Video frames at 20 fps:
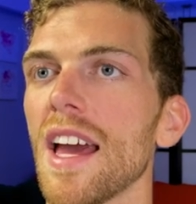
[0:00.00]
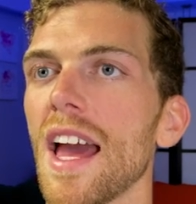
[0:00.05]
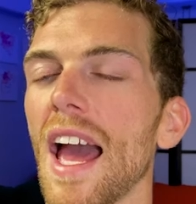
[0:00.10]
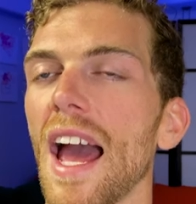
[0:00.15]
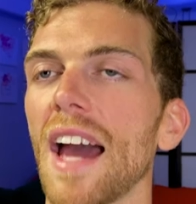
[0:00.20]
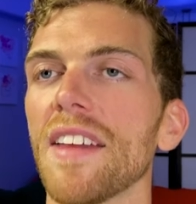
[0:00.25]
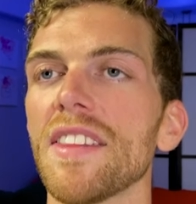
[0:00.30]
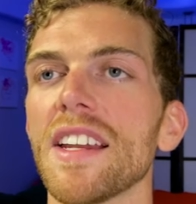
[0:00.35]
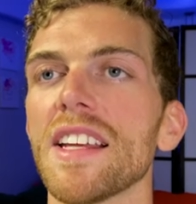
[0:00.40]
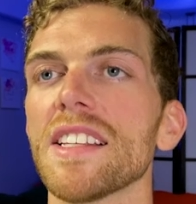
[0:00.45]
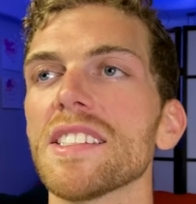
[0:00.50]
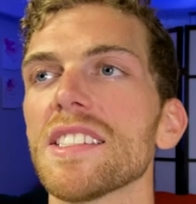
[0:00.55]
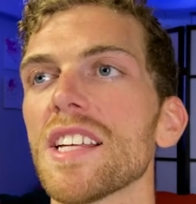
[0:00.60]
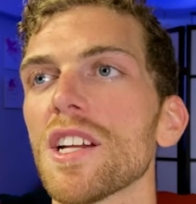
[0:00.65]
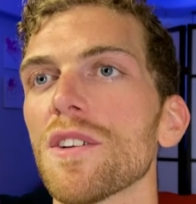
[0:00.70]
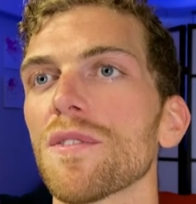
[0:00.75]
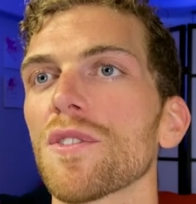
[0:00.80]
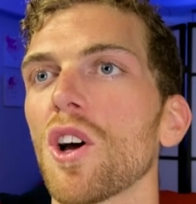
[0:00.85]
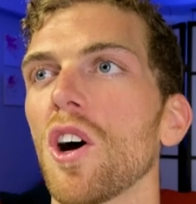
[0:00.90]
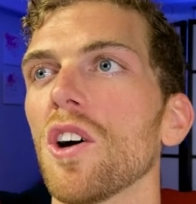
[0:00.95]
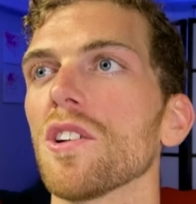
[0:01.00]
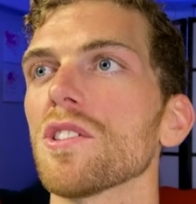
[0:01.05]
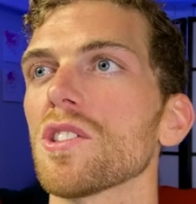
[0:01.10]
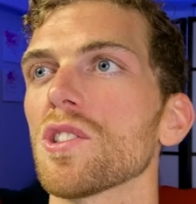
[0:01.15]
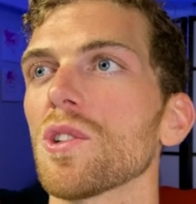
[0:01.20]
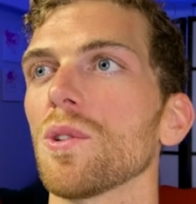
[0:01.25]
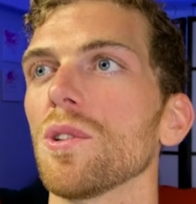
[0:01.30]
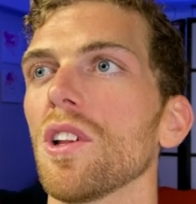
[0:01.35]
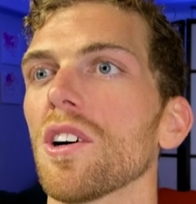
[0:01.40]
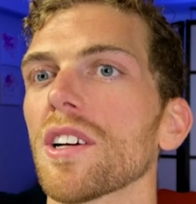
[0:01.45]
and then instead of
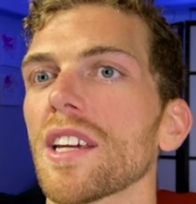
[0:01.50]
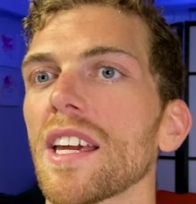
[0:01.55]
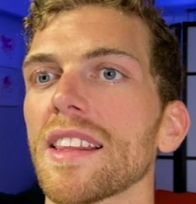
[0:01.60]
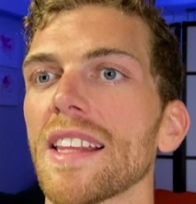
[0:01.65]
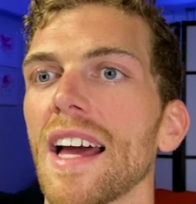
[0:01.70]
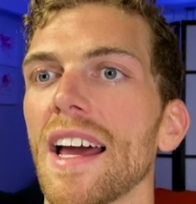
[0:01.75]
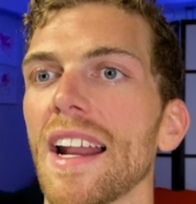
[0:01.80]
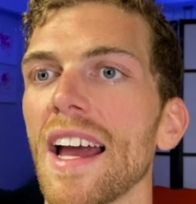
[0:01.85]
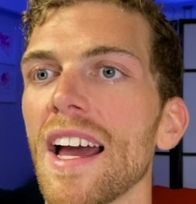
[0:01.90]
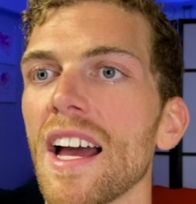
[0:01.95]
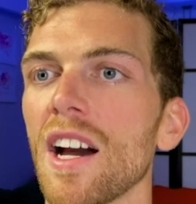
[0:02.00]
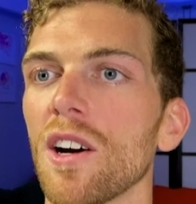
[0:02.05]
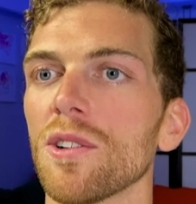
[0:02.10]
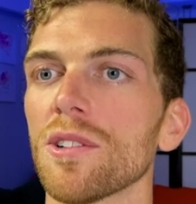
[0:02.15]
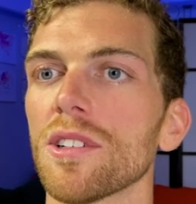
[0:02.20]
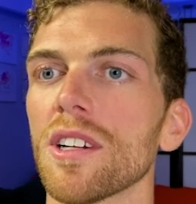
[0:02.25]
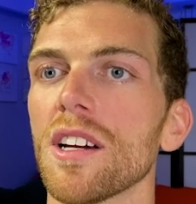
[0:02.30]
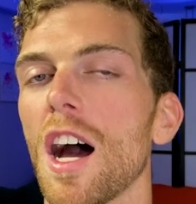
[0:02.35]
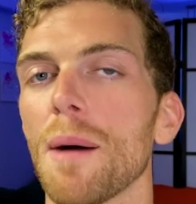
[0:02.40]
console logging that out,